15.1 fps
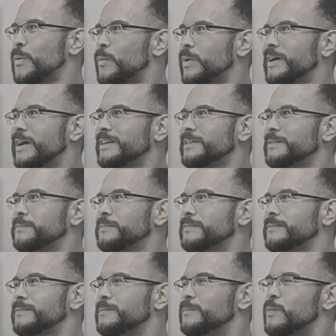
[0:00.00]
What
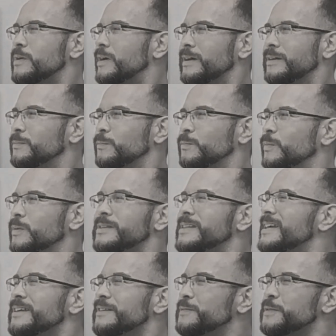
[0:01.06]
do
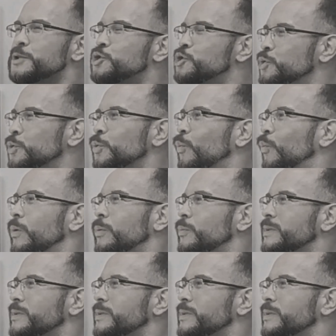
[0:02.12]
they even do? What